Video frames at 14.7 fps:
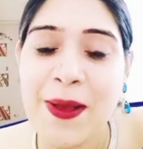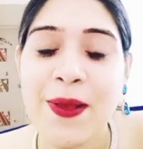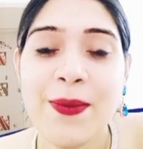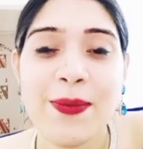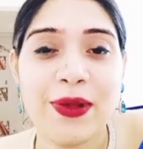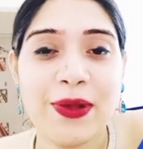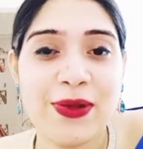
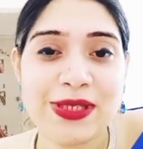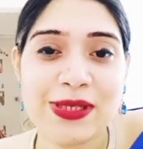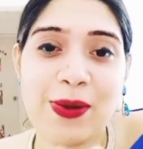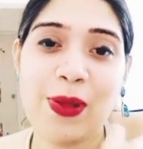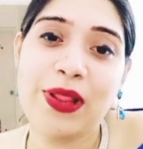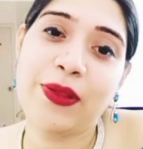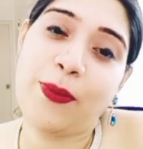because
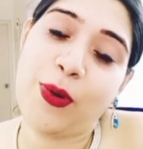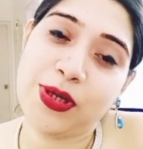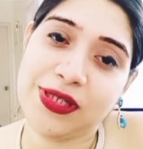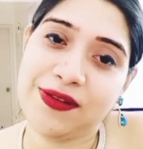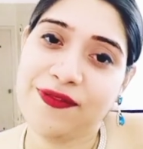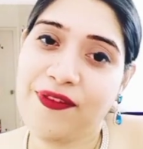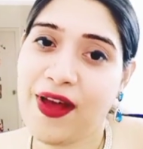all the
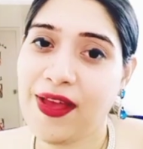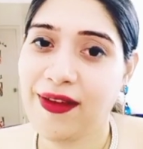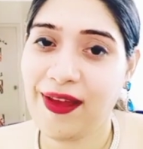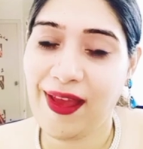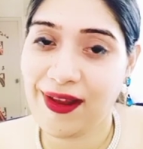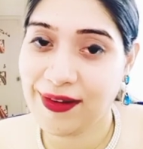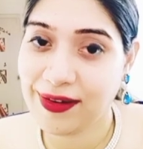water, fire,
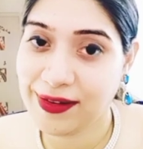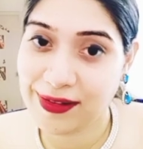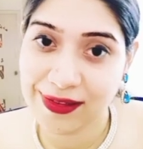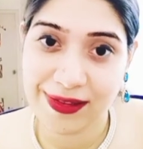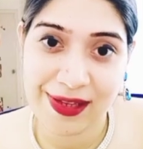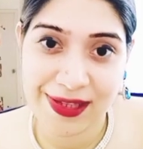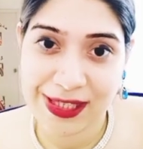air,
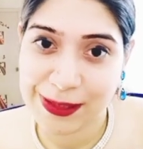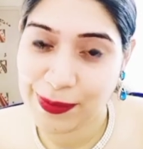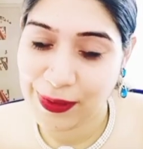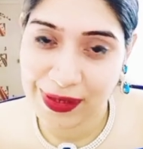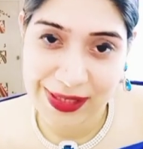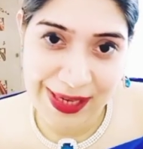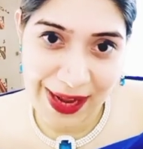earth, and
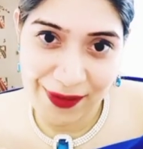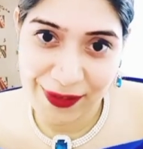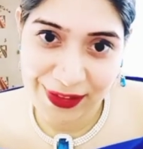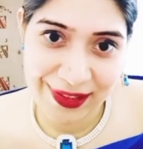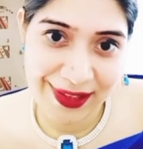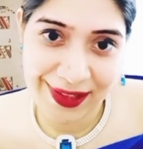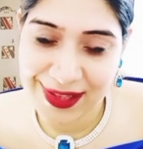spirit,
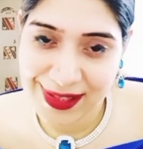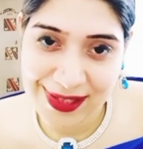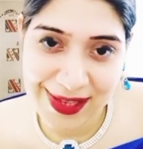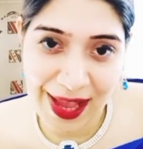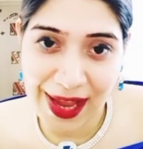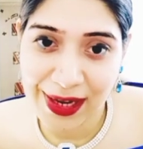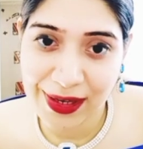everything
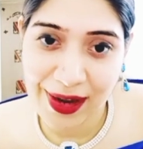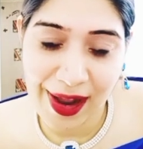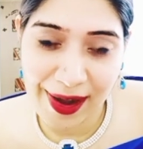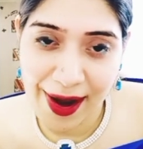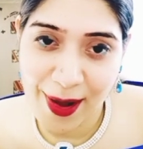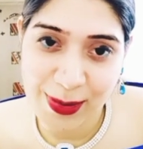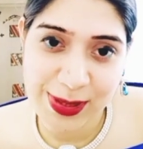inside
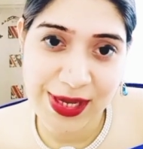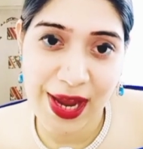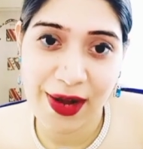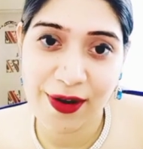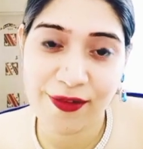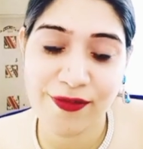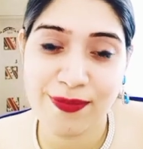and
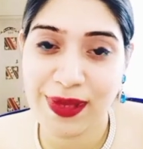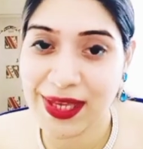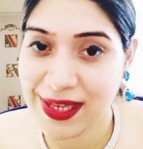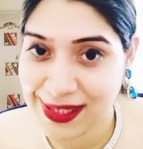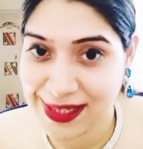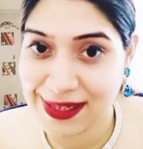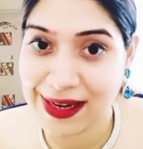outside of me
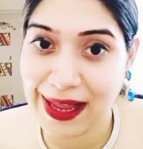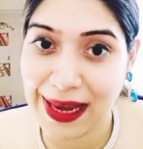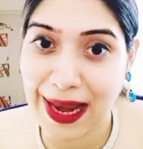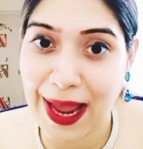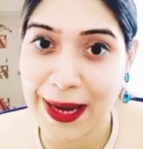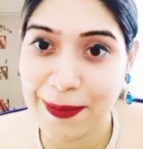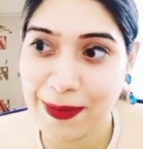is in
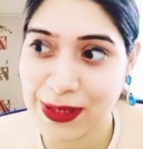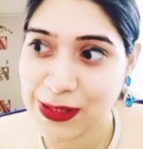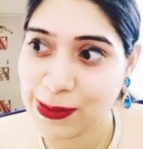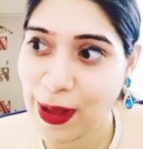alignment.